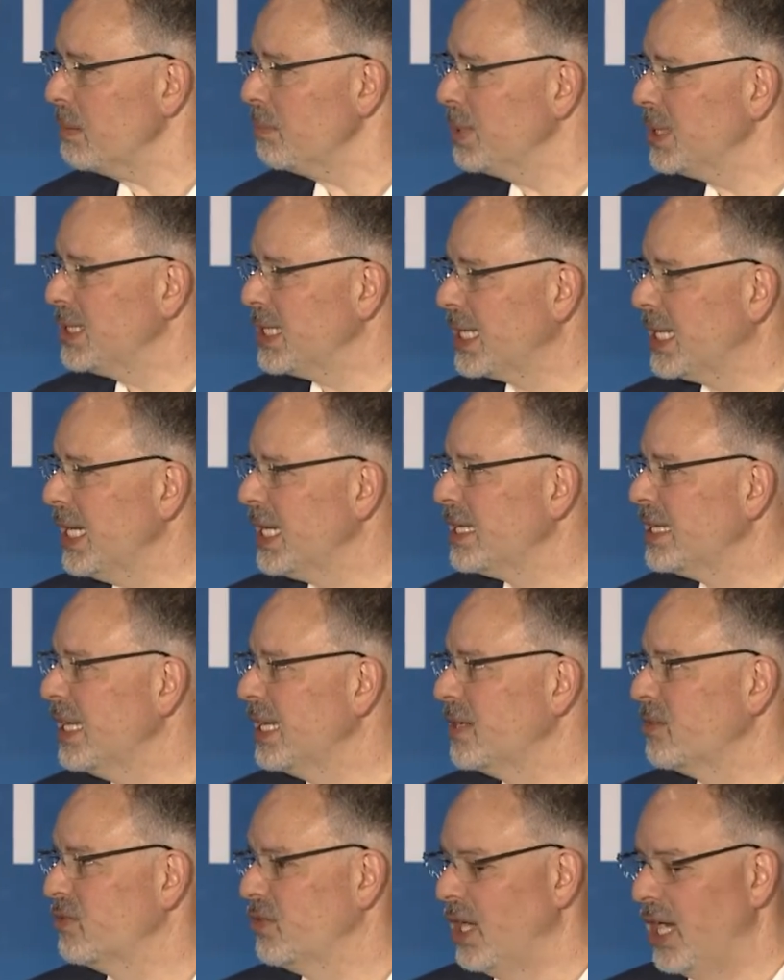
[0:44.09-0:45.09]
But to kick
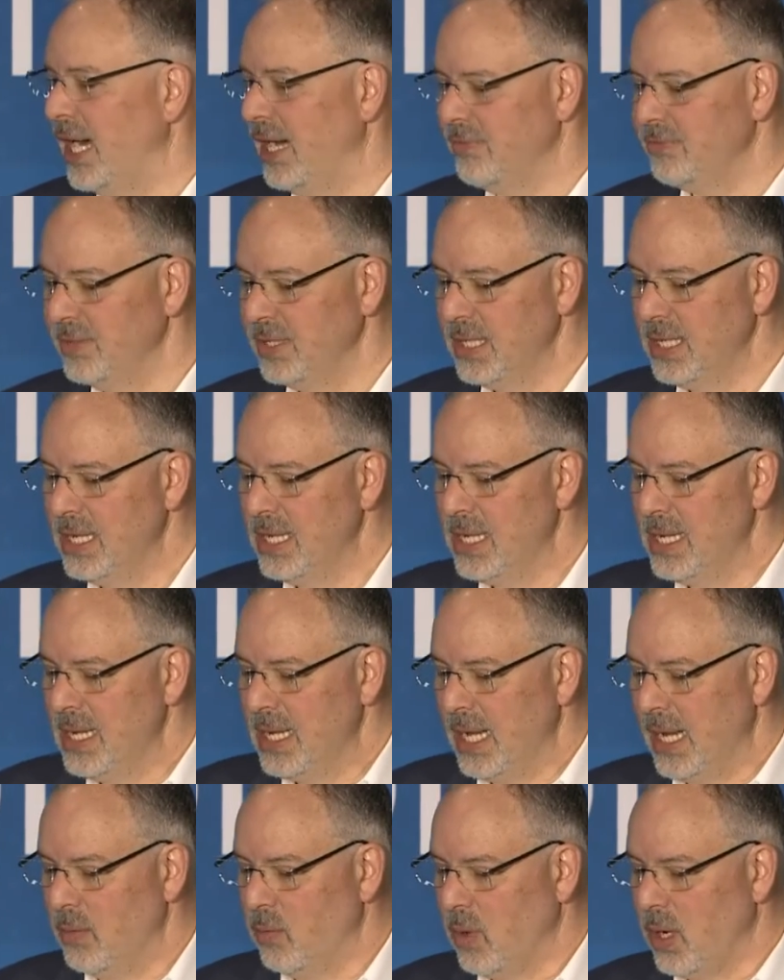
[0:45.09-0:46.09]
things off,
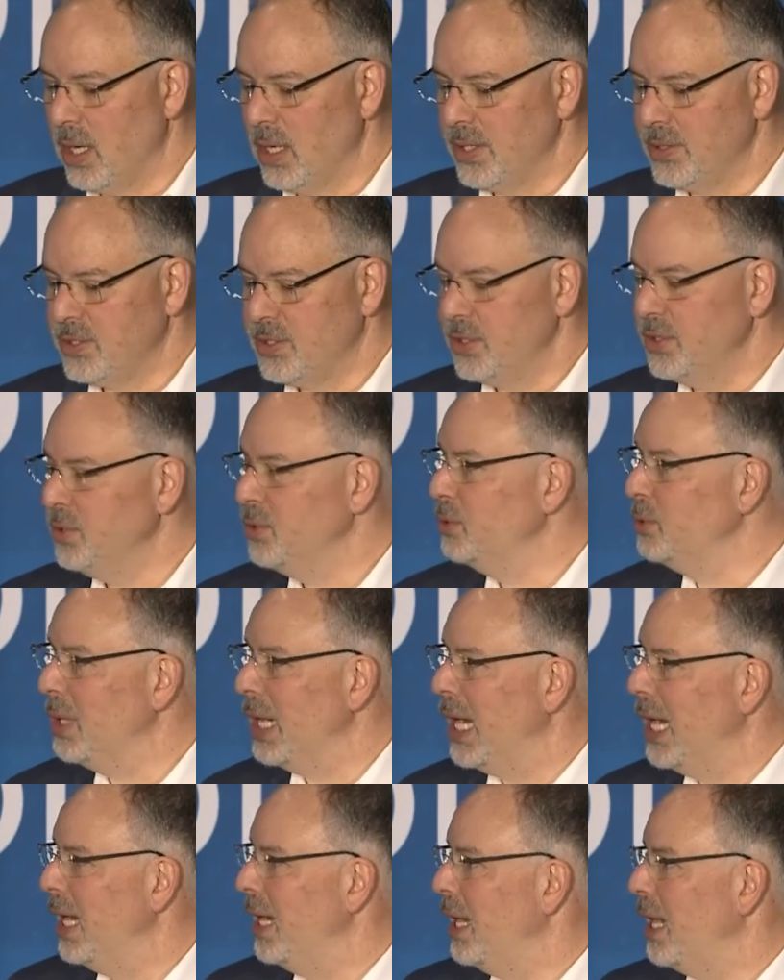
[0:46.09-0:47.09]
I wanted
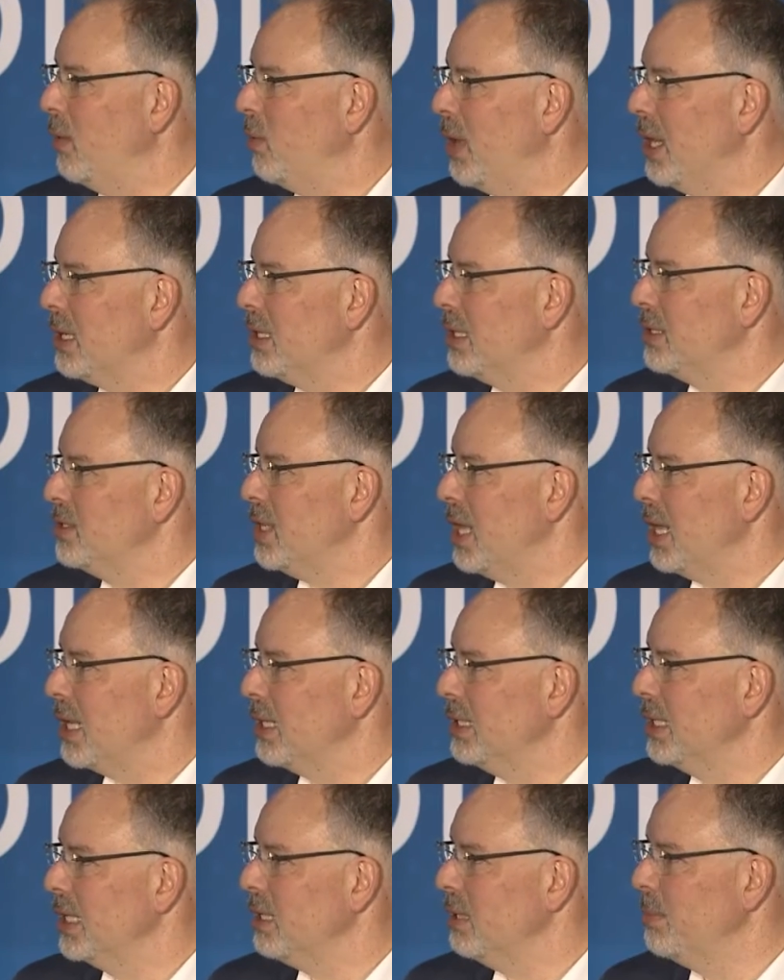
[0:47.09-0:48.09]
to, uh, I wanted to talk
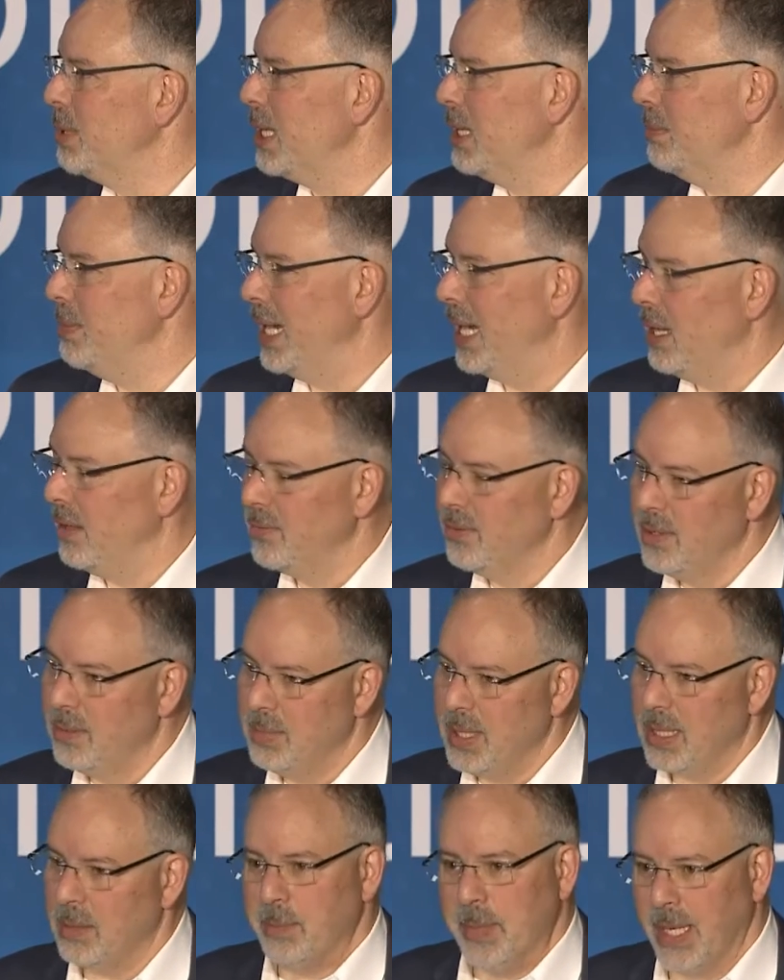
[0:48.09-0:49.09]
a little bit about the
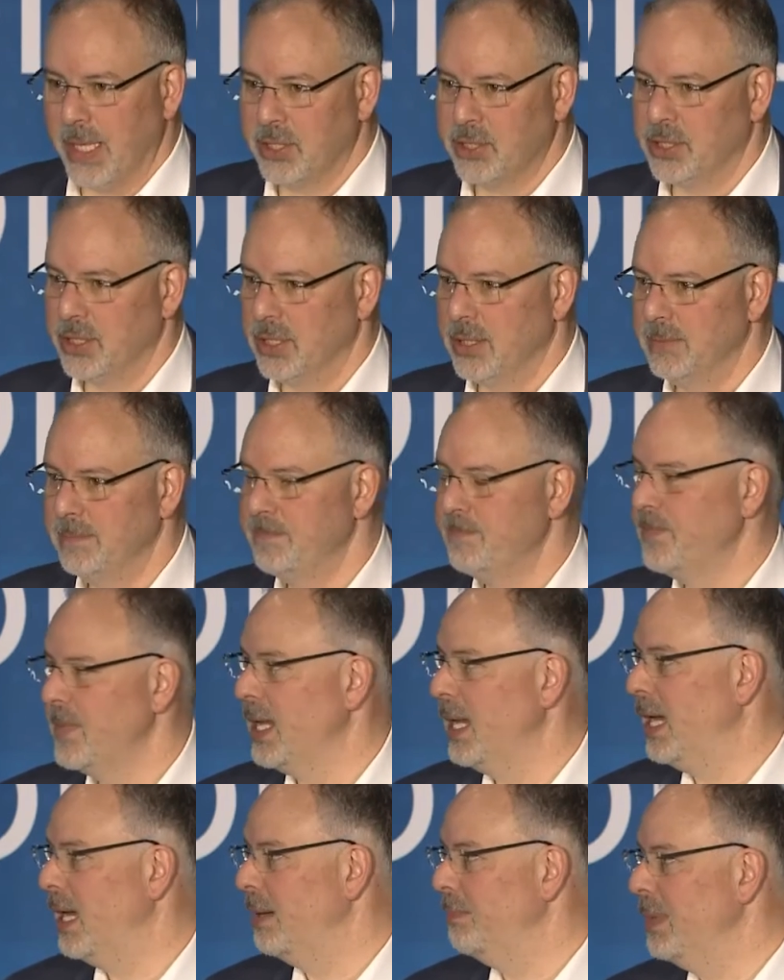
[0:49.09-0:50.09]
big picture.
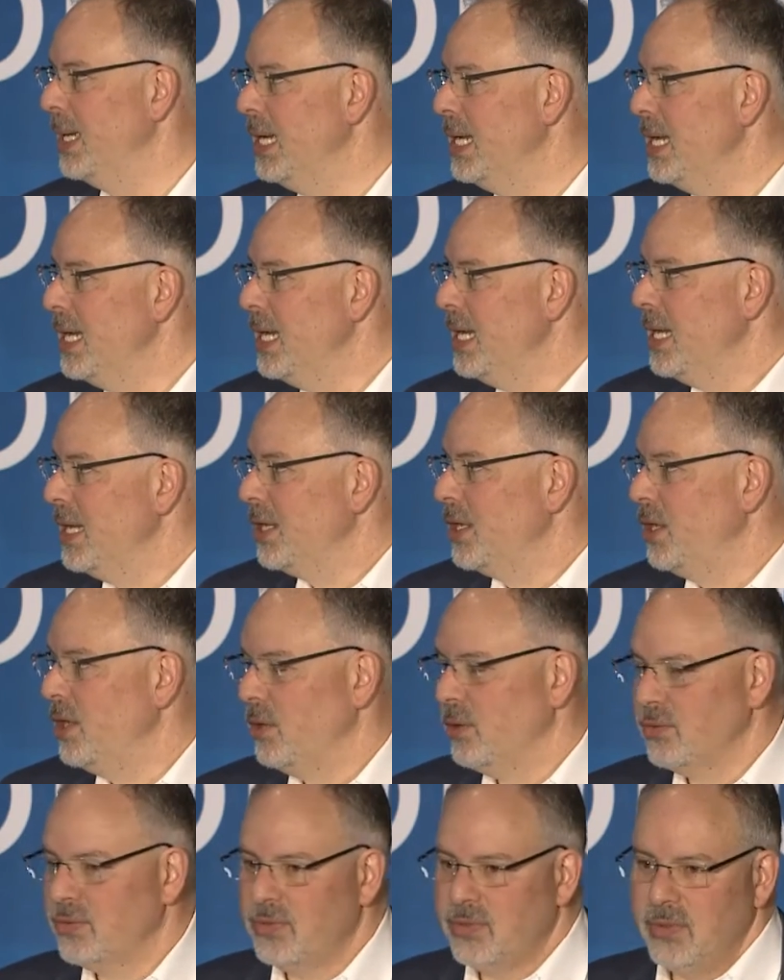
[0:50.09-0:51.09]
Um, you
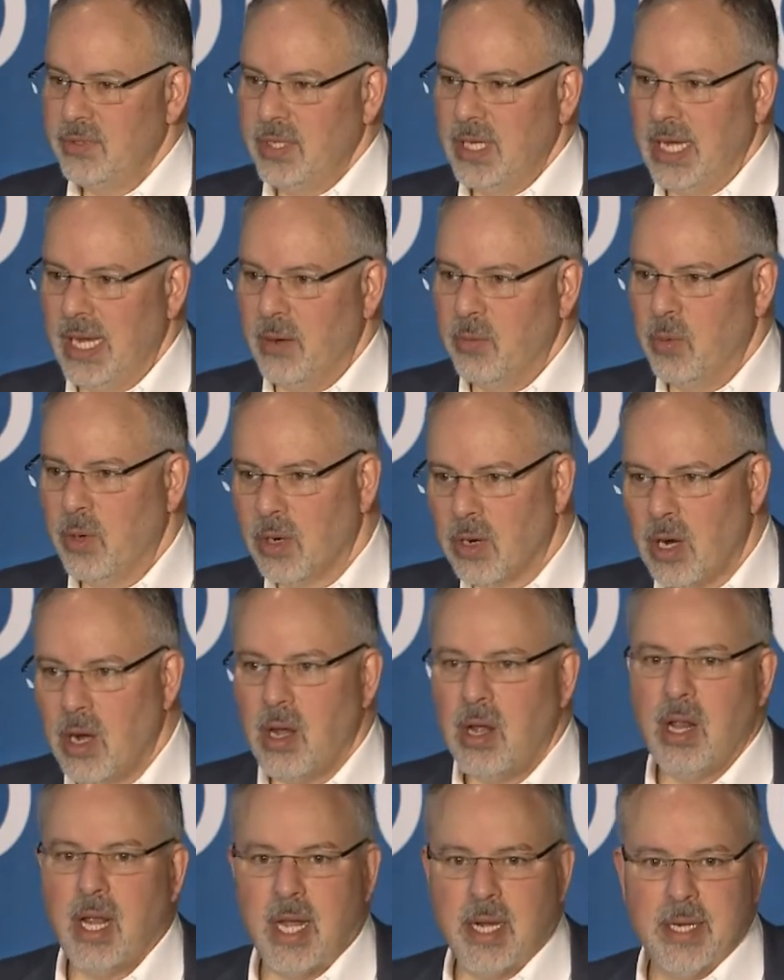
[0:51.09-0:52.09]
know, we're
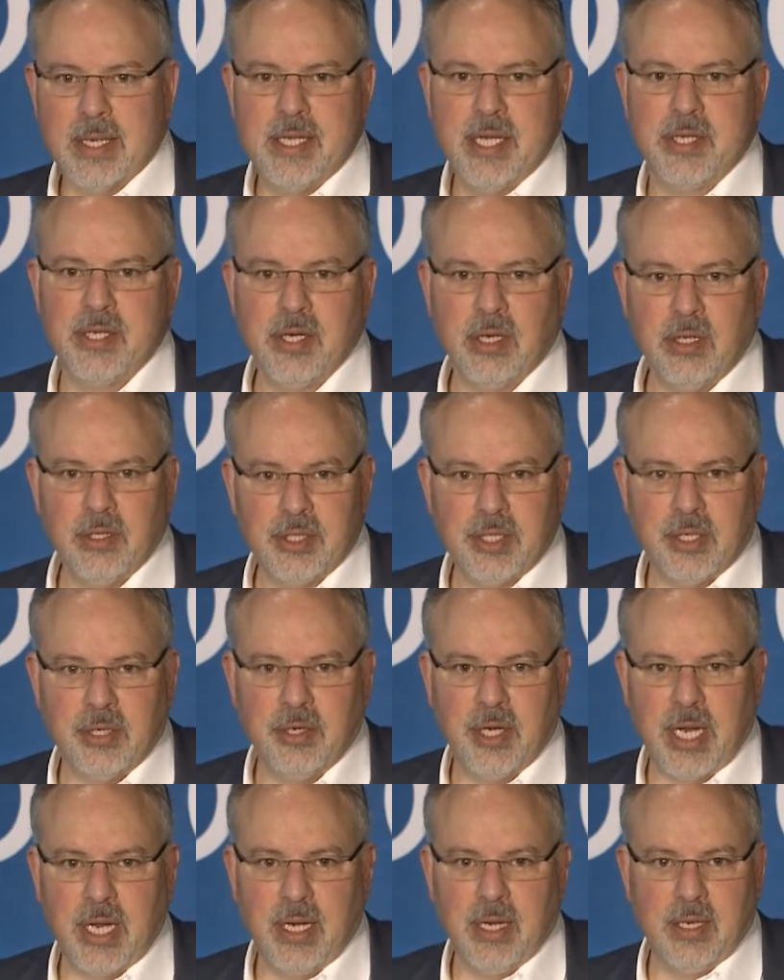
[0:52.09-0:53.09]
all on a digital
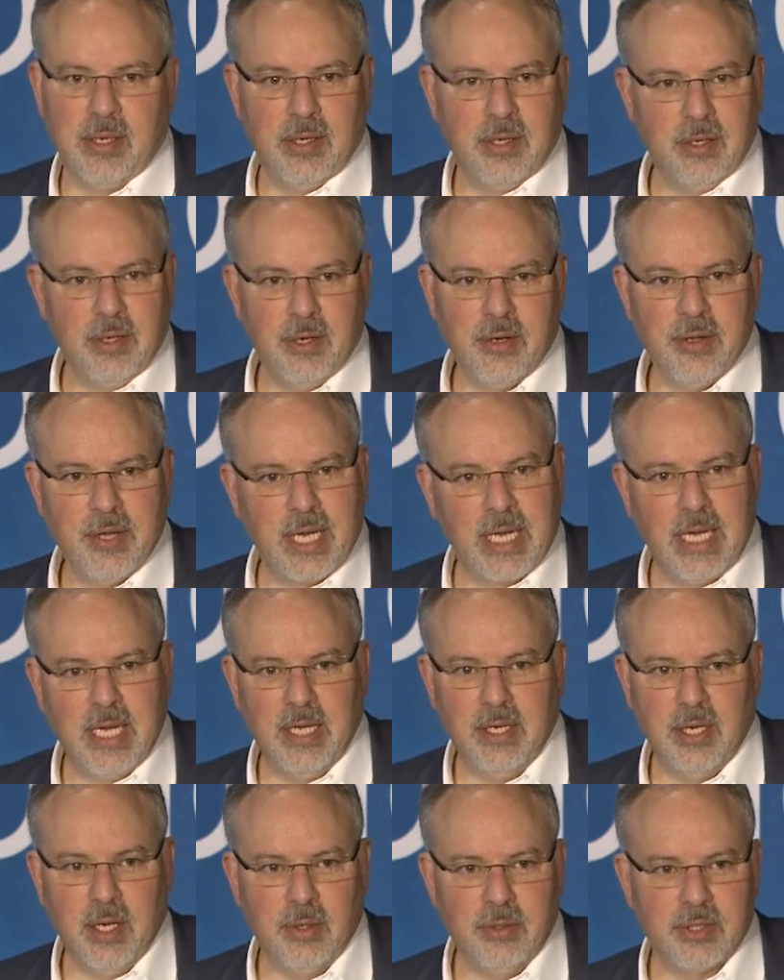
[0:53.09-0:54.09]
journey, and you heard the
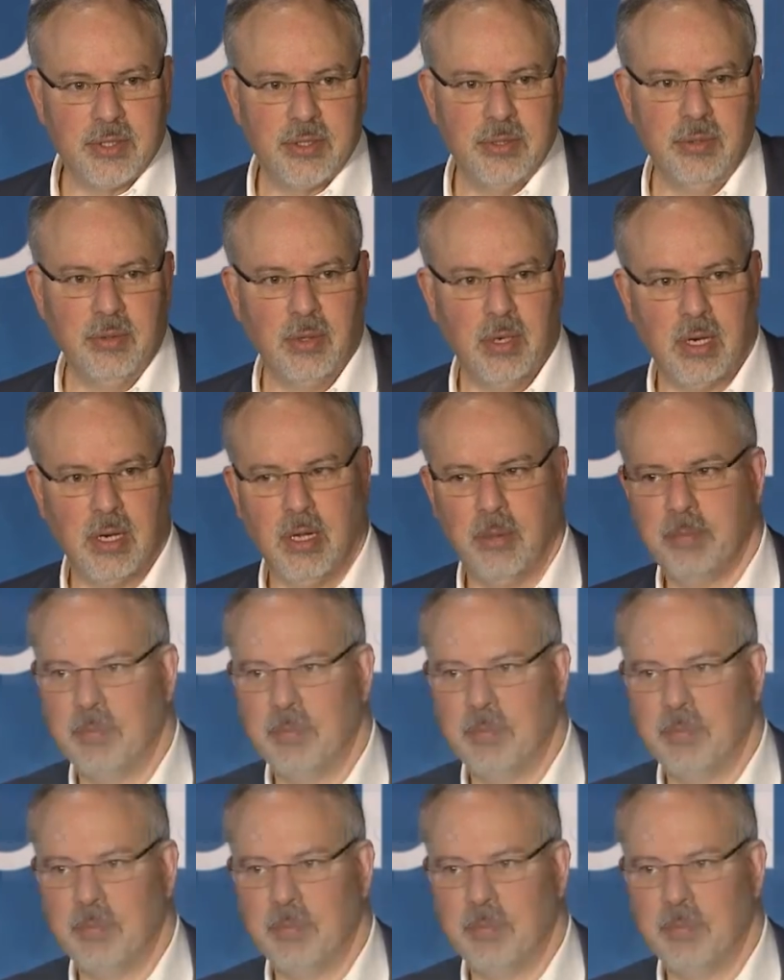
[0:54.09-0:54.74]
keynotes. We're all,